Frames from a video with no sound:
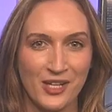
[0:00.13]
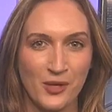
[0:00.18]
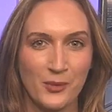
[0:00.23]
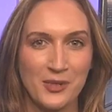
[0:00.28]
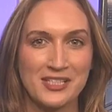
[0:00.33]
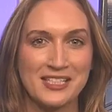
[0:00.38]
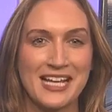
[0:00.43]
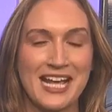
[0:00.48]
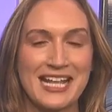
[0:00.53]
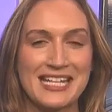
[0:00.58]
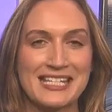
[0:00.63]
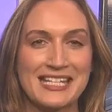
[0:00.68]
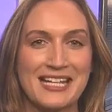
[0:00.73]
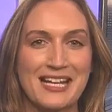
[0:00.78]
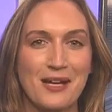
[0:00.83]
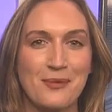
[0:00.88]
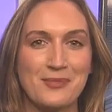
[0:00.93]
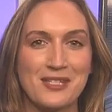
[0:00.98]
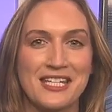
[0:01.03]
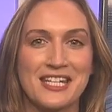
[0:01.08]
Wisconsin
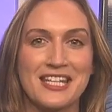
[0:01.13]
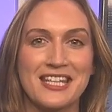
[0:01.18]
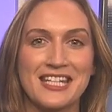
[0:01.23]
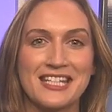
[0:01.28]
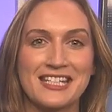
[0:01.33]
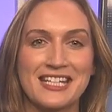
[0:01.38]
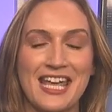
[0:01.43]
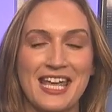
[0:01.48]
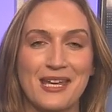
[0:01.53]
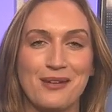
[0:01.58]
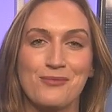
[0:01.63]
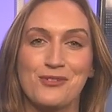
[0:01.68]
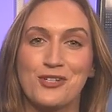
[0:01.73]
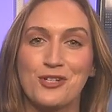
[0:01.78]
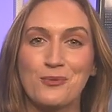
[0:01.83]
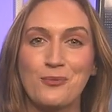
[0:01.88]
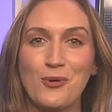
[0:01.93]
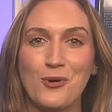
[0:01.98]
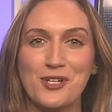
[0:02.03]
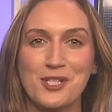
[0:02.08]
comes into this game
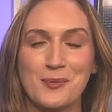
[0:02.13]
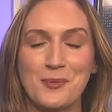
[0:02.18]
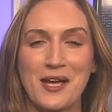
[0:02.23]
two points